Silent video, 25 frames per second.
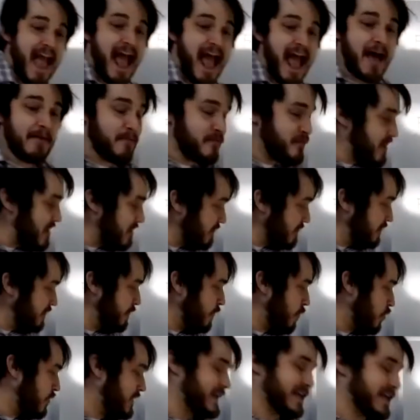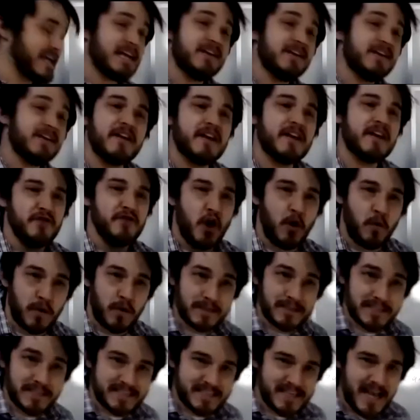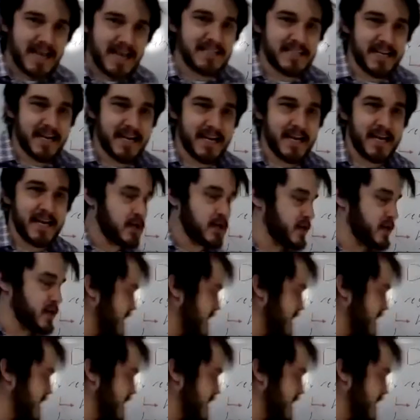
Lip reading: And therefore, even if no one says it,